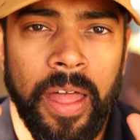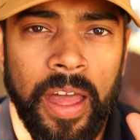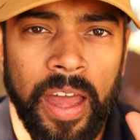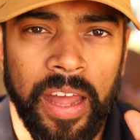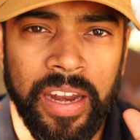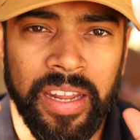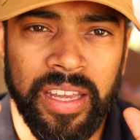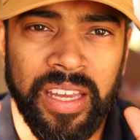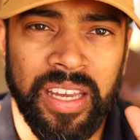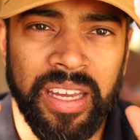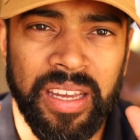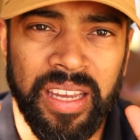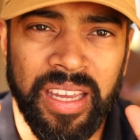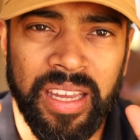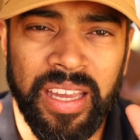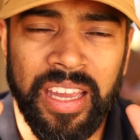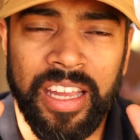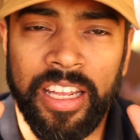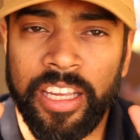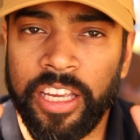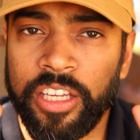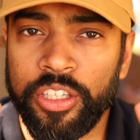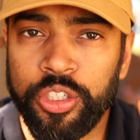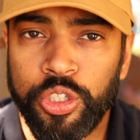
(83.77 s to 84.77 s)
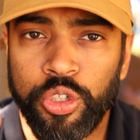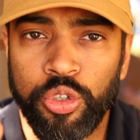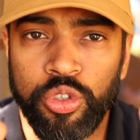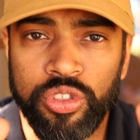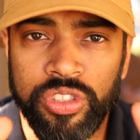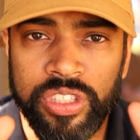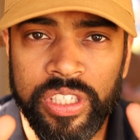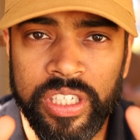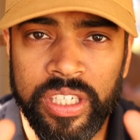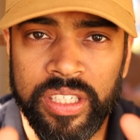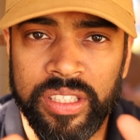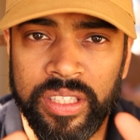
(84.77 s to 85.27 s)
and it can shoot
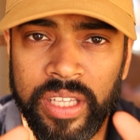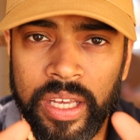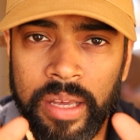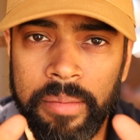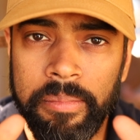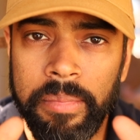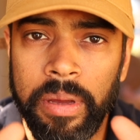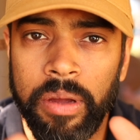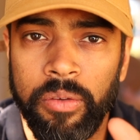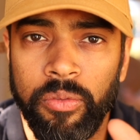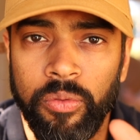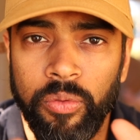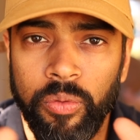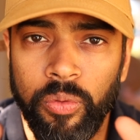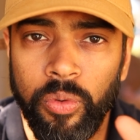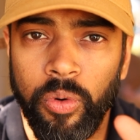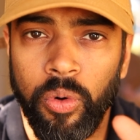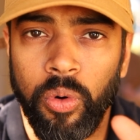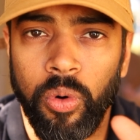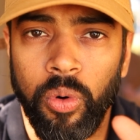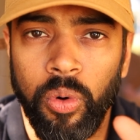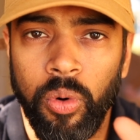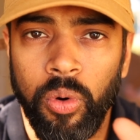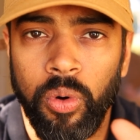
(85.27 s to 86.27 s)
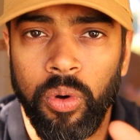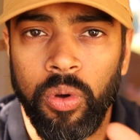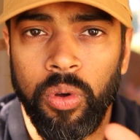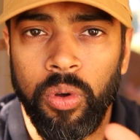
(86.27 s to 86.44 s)
16-bit raw